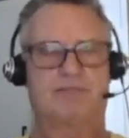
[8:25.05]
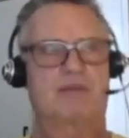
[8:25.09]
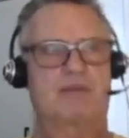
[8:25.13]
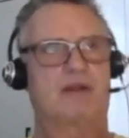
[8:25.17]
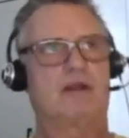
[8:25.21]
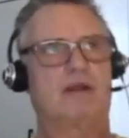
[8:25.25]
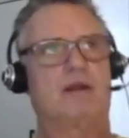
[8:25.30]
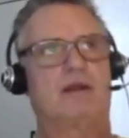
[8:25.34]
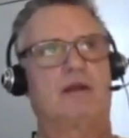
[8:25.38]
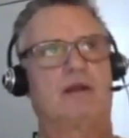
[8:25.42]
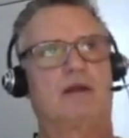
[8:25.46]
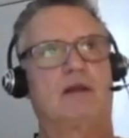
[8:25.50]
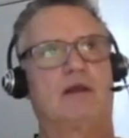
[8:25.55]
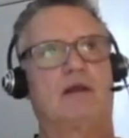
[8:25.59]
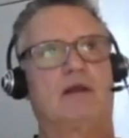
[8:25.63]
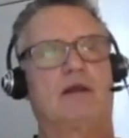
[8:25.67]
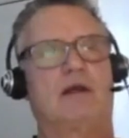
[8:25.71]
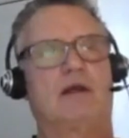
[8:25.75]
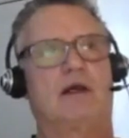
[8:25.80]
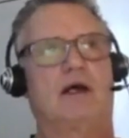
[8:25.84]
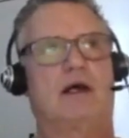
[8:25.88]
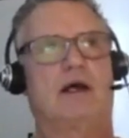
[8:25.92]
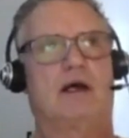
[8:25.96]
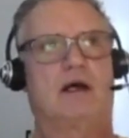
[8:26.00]
Uh,
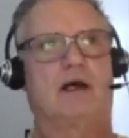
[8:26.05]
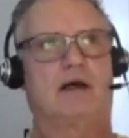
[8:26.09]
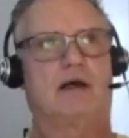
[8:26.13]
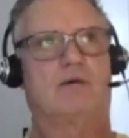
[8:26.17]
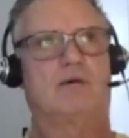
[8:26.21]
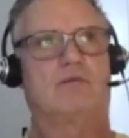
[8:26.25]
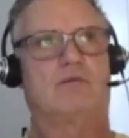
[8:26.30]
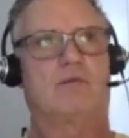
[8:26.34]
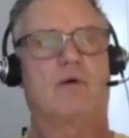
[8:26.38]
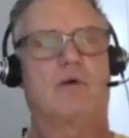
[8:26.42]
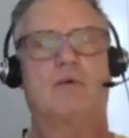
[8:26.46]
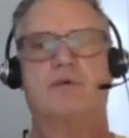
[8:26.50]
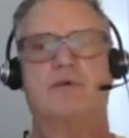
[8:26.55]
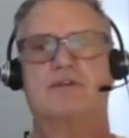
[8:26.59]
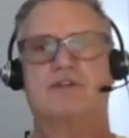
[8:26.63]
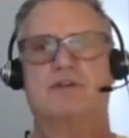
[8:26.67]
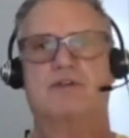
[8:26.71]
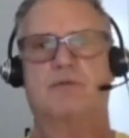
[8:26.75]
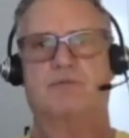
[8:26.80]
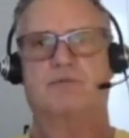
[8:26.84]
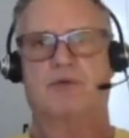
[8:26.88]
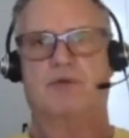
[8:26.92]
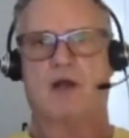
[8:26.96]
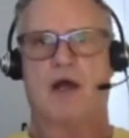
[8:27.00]
what was the problem?
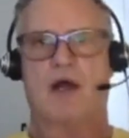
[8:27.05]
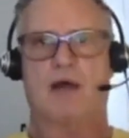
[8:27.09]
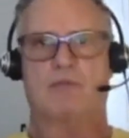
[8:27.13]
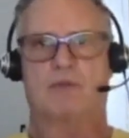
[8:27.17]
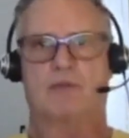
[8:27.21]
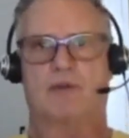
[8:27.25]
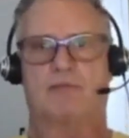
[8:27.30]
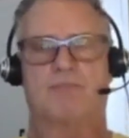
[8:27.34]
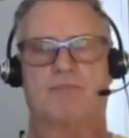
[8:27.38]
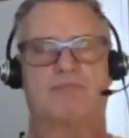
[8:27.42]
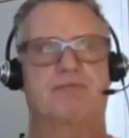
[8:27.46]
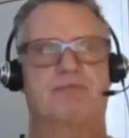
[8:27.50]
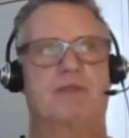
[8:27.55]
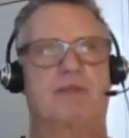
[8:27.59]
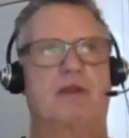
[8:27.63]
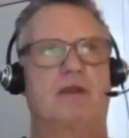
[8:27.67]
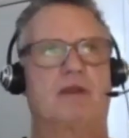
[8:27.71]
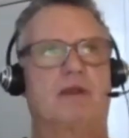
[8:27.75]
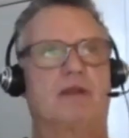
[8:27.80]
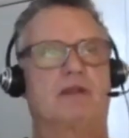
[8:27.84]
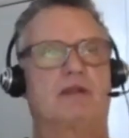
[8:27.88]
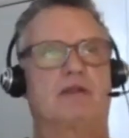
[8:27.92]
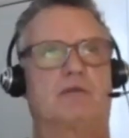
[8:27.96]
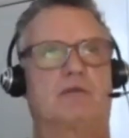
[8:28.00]
The
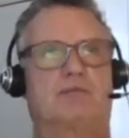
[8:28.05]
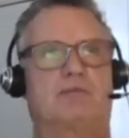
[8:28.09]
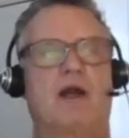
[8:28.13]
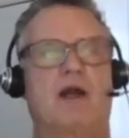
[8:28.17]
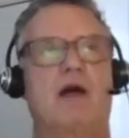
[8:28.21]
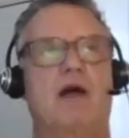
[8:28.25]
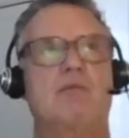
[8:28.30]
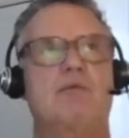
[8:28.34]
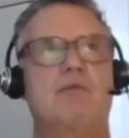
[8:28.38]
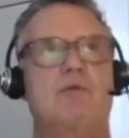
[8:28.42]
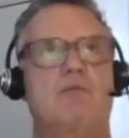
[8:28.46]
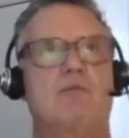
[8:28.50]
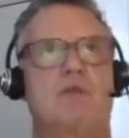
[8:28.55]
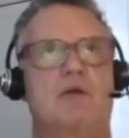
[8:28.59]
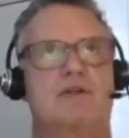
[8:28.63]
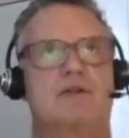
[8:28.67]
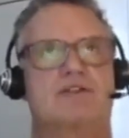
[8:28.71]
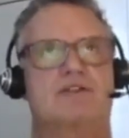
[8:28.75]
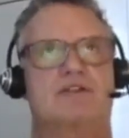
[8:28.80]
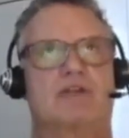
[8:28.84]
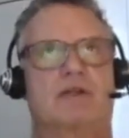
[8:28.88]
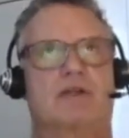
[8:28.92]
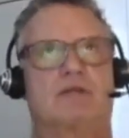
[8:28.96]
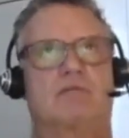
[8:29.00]
problem was that
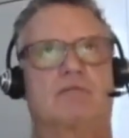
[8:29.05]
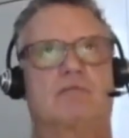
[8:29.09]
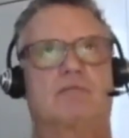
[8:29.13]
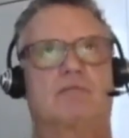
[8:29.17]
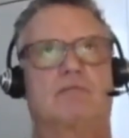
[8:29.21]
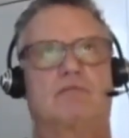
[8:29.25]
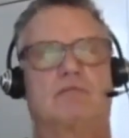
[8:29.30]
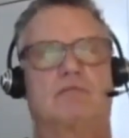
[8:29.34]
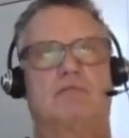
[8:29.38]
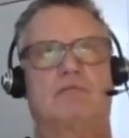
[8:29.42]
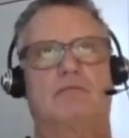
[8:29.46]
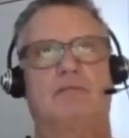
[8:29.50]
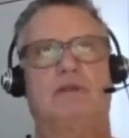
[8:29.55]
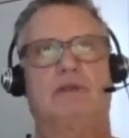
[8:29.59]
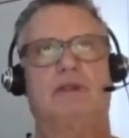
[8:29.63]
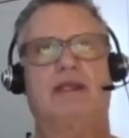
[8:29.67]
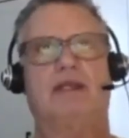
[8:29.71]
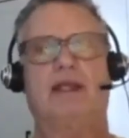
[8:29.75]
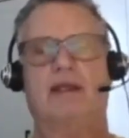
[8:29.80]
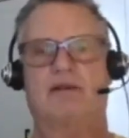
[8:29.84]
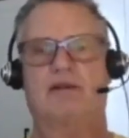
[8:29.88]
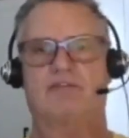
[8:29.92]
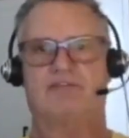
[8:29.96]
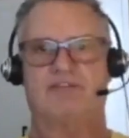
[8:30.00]
he had a
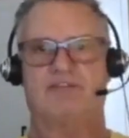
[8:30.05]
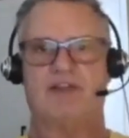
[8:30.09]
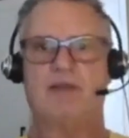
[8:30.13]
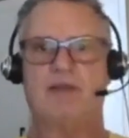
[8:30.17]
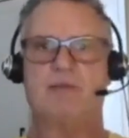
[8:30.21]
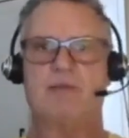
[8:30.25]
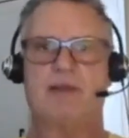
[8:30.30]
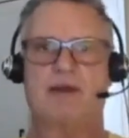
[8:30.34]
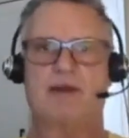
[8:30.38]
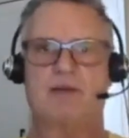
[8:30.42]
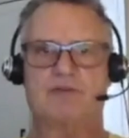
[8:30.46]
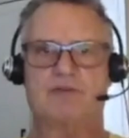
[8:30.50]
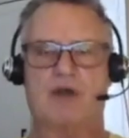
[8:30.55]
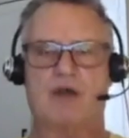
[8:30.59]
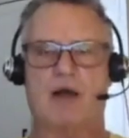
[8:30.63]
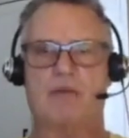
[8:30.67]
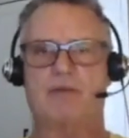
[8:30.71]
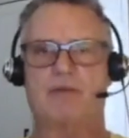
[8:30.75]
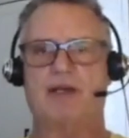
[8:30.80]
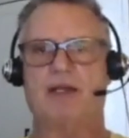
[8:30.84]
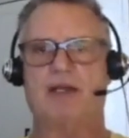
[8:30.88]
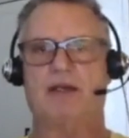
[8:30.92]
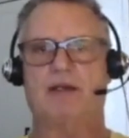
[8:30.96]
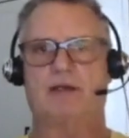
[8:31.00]
female-dominated home.
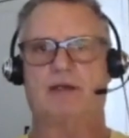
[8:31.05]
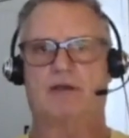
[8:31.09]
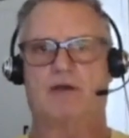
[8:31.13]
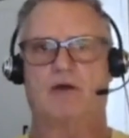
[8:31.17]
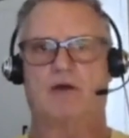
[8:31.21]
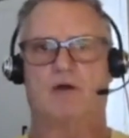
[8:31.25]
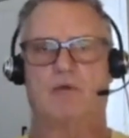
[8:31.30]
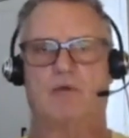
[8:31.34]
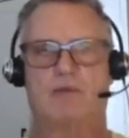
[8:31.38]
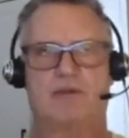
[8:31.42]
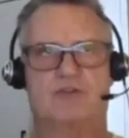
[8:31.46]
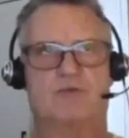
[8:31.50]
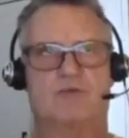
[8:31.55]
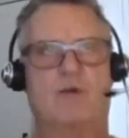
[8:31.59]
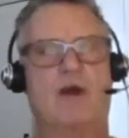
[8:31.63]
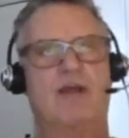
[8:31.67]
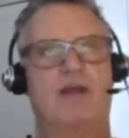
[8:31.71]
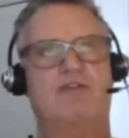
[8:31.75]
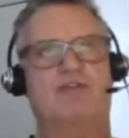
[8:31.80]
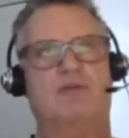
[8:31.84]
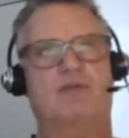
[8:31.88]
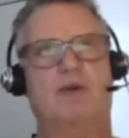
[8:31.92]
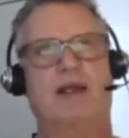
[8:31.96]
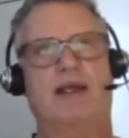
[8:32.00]
His wife ran
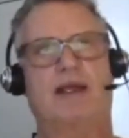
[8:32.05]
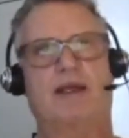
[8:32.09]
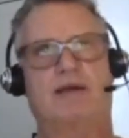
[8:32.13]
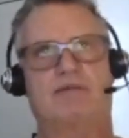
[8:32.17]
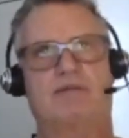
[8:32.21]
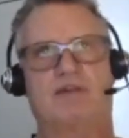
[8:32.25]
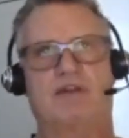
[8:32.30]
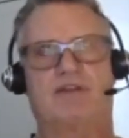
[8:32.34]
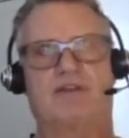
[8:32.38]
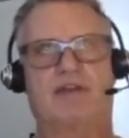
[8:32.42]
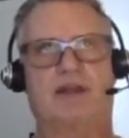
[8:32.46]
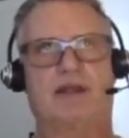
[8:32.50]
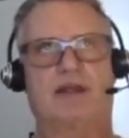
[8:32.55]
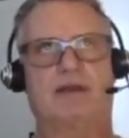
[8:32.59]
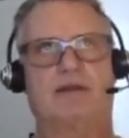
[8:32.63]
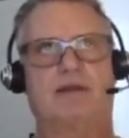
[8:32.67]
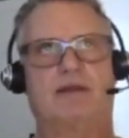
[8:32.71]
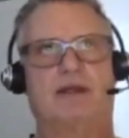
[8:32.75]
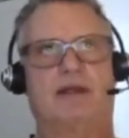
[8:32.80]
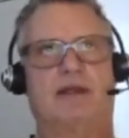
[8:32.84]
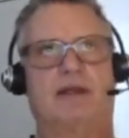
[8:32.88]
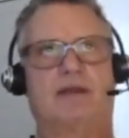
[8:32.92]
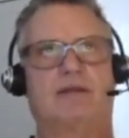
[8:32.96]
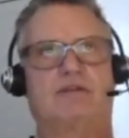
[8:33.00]
everything, and if she
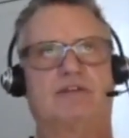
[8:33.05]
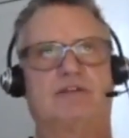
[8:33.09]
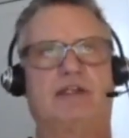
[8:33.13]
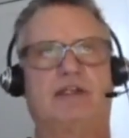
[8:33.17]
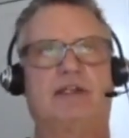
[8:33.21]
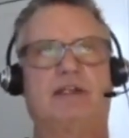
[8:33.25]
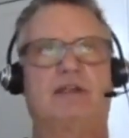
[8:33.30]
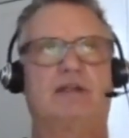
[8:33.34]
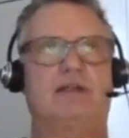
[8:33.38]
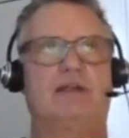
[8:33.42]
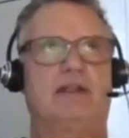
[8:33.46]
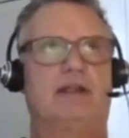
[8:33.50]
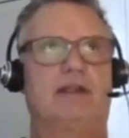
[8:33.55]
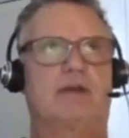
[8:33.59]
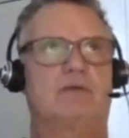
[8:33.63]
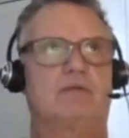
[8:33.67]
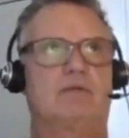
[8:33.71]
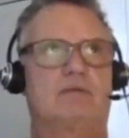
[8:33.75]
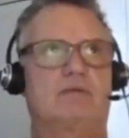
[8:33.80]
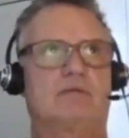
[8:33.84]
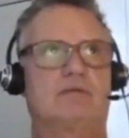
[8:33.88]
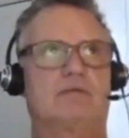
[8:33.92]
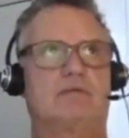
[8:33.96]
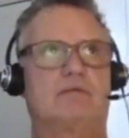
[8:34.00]
didn't get
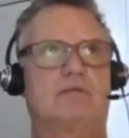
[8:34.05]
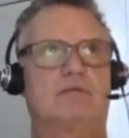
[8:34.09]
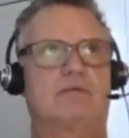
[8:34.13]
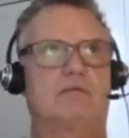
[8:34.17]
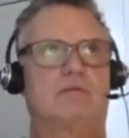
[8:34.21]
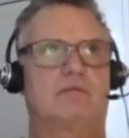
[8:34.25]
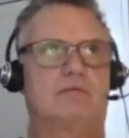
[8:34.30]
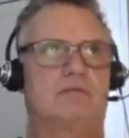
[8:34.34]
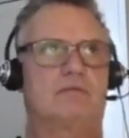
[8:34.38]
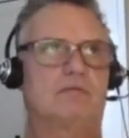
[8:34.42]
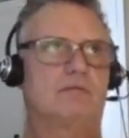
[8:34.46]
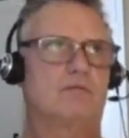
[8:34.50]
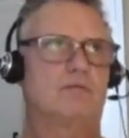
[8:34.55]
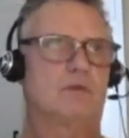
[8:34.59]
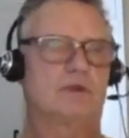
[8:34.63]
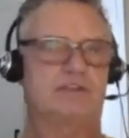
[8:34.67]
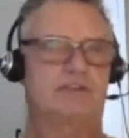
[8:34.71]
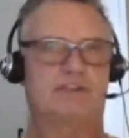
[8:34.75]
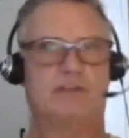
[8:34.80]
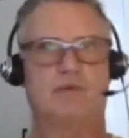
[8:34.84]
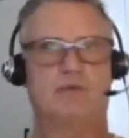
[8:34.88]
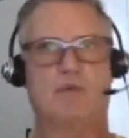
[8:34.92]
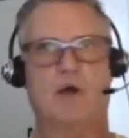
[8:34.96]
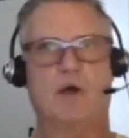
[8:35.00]
what she
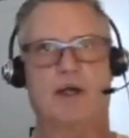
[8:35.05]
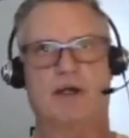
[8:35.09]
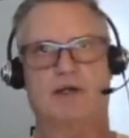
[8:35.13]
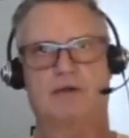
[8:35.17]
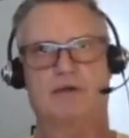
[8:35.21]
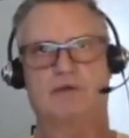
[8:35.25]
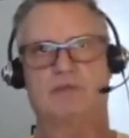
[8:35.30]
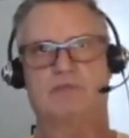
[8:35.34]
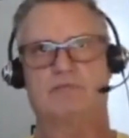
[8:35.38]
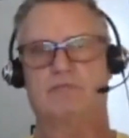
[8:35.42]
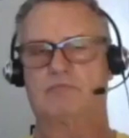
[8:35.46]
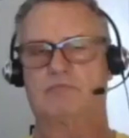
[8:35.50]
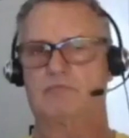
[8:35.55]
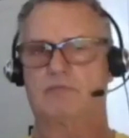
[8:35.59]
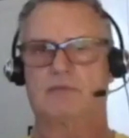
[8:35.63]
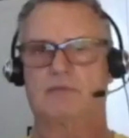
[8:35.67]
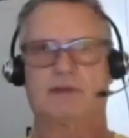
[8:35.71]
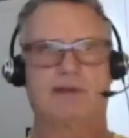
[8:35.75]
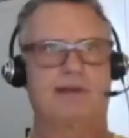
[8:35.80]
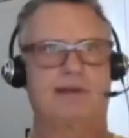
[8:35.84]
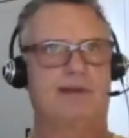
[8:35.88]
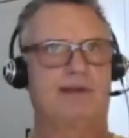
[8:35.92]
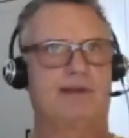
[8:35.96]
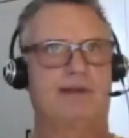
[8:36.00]
wanted,
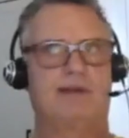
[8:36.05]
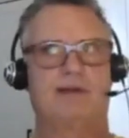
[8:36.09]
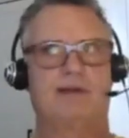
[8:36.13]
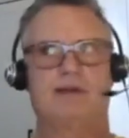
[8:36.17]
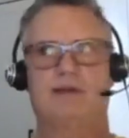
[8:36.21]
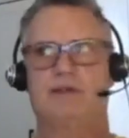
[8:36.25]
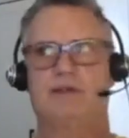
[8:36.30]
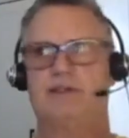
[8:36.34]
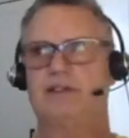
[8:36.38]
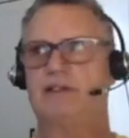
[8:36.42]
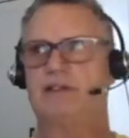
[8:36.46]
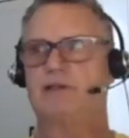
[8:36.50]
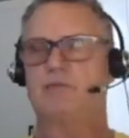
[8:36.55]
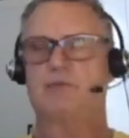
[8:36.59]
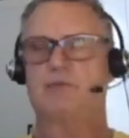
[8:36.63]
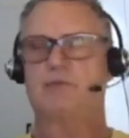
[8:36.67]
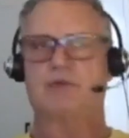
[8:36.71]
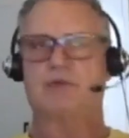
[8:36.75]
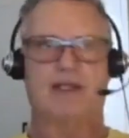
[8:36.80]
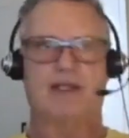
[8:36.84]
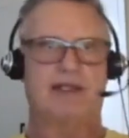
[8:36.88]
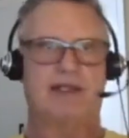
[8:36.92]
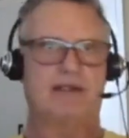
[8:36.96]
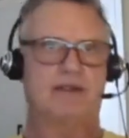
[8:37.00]
she complained
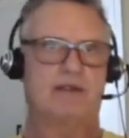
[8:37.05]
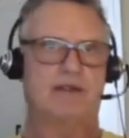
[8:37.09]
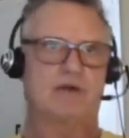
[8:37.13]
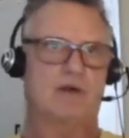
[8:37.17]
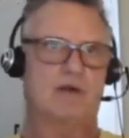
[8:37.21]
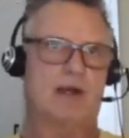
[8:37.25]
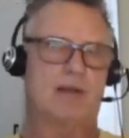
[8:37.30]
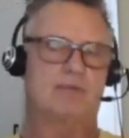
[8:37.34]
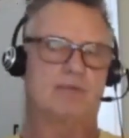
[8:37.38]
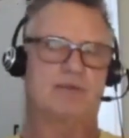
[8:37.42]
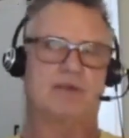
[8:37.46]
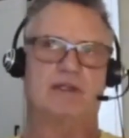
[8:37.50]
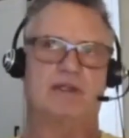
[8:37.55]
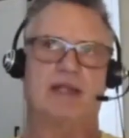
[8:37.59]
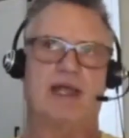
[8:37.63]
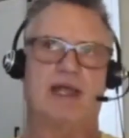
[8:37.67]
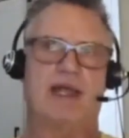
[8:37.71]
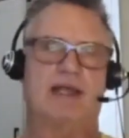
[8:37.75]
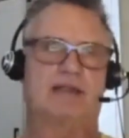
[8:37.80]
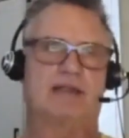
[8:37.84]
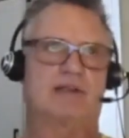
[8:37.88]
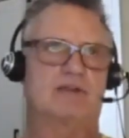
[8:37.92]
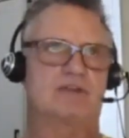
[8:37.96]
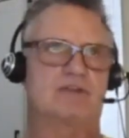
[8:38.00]
and griped and nagged and
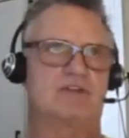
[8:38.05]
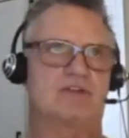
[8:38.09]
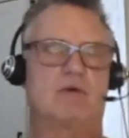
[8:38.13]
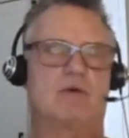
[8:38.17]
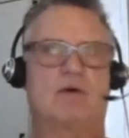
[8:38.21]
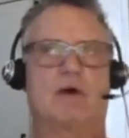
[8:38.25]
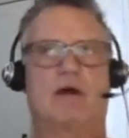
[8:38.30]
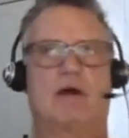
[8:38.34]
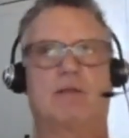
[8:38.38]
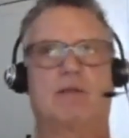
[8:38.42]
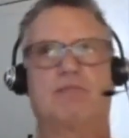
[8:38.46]
so on.